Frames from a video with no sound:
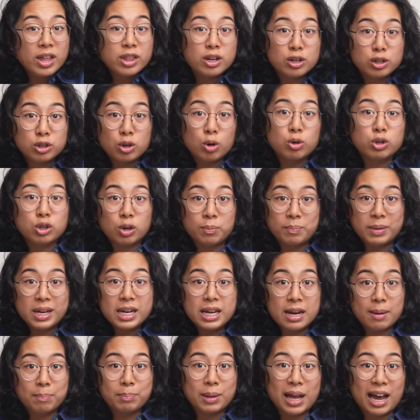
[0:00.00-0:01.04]
other social
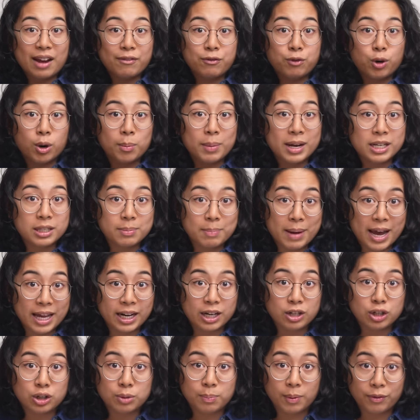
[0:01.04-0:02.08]
media platform has
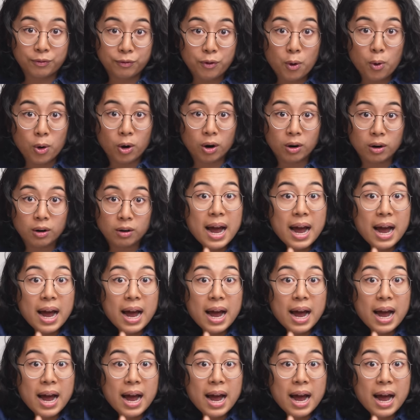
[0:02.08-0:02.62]
managed before.